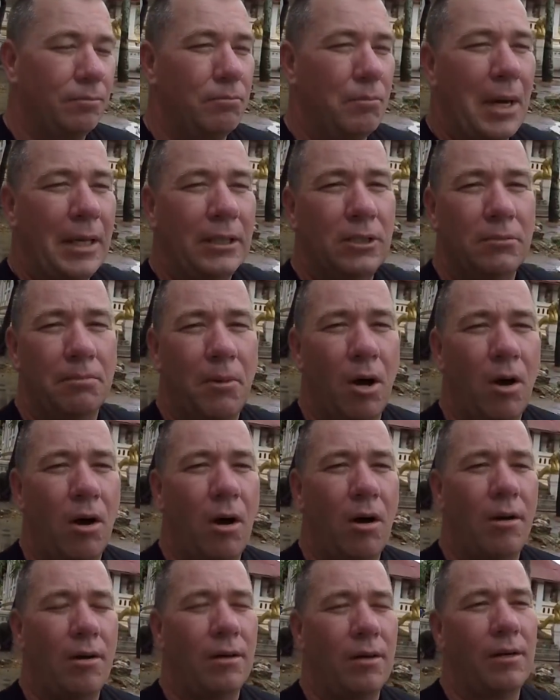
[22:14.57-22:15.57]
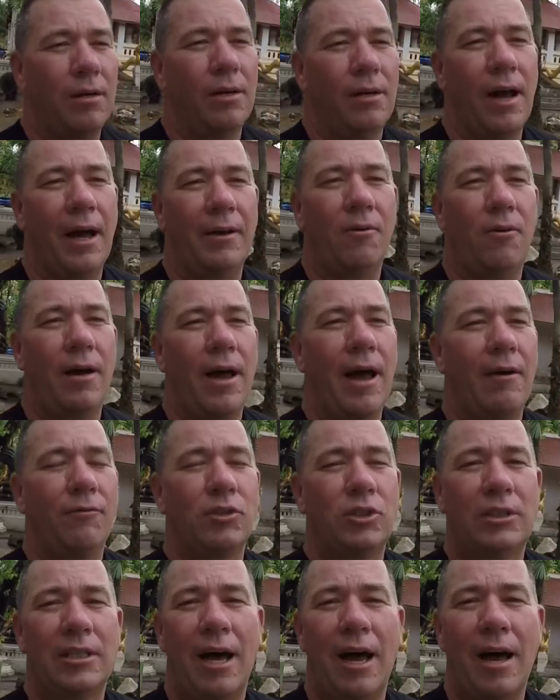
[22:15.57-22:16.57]
Baseball, I don't
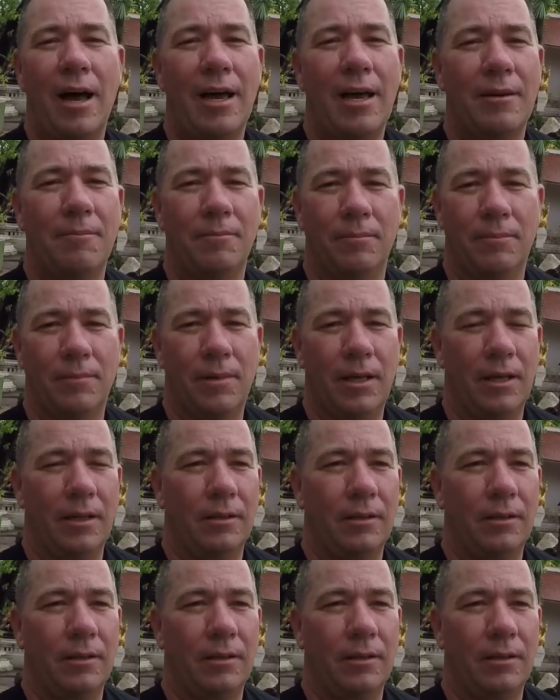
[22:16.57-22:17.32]
have time.